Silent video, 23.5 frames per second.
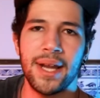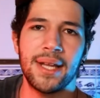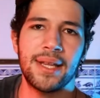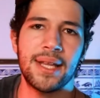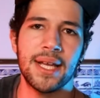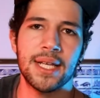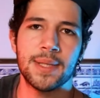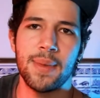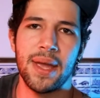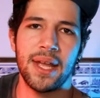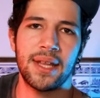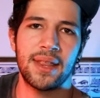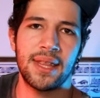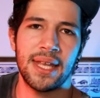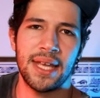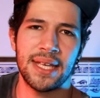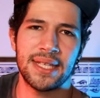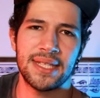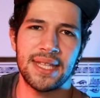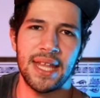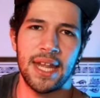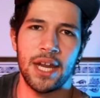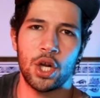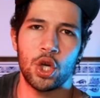it does make the
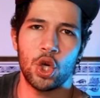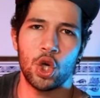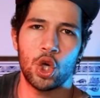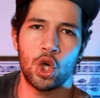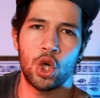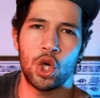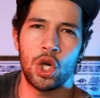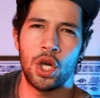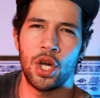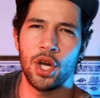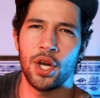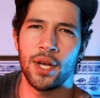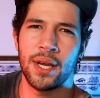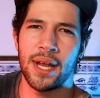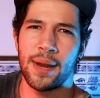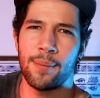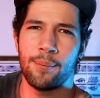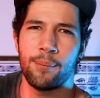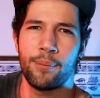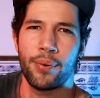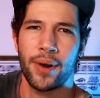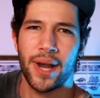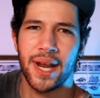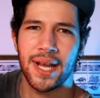aesthetic look good
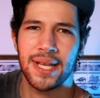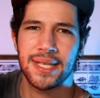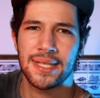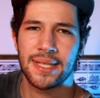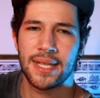and breaks